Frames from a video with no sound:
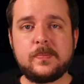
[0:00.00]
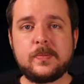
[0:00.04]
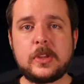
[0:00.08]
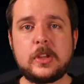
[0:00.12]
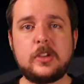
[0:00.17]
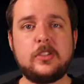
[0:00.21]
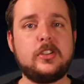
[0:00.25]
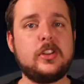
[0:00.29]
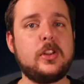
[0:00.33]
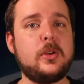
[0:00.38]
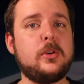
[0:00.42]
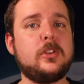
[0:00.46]
It
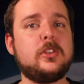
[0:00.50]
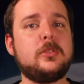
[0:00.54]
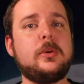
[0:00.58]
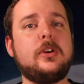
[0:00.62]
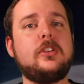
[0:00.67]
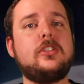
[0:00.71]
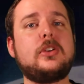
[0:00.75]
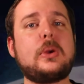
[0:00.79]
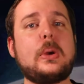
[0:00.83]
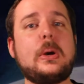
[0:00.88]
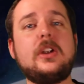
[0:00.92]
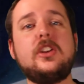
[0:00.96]
really wasn't
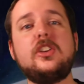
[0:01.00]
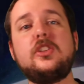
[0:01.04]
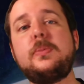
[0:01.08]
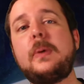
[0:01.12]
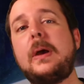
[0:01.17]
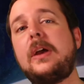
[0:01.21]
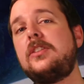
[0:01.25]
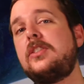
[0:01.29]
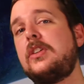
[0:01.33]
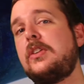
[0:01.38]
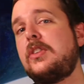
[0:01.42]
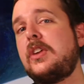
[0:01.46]
much to go on,
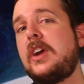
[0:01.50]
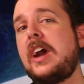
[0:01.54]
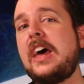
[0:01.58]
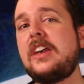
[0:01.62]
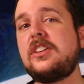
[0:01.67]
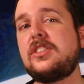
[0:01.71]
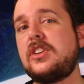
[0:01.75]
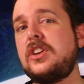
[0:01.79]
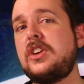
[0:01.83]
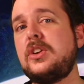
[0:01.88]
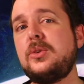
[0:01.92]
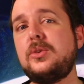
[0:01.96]
especially if they're
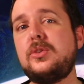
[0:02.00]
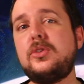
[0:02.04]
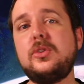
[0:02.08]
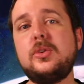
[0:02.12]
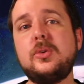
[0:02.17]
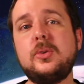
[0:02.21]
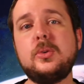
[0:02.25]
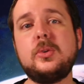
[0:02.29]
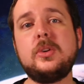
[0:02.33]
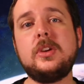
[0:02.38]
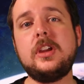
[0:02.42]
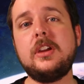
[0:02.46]
asking you
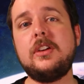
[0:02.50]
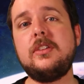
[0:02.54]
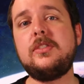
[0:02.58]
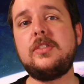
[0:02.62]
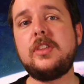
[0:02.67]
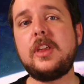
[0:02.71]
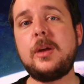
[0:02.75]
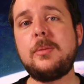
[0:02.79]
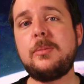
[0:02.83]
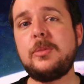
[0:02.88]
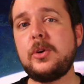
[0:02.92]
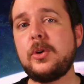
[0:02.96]
to give
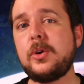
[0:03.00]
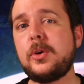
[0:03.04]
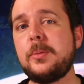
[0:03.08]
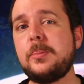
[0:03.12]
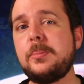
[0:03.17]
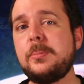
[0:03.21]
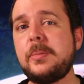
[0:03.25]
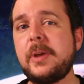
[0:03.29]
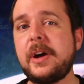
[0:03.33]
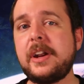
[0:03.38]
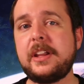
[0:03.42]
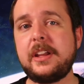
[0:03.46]
them your
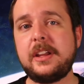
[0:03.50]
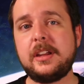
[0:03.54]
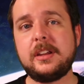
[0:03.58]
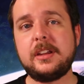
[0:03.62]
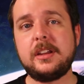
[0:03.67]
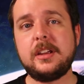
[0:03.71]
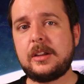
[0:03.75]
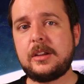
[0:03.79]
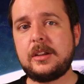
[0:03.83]
money.